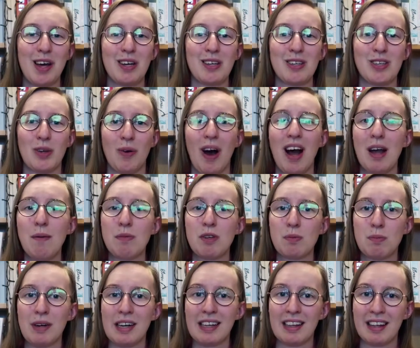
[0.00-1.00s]
So I am
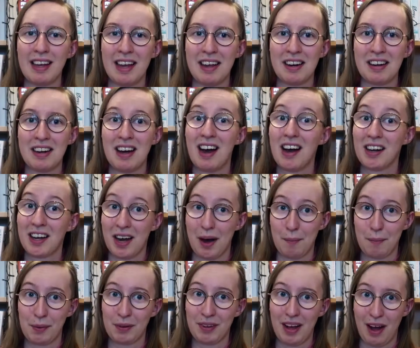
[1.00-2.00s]
sprinkling in a
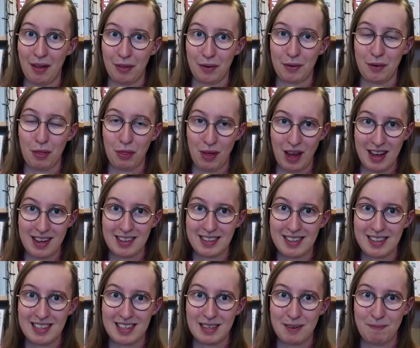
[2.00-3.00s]
couple other
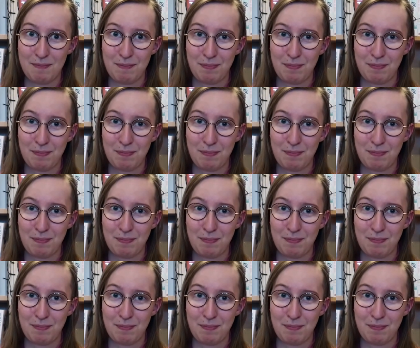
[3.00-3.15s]
things.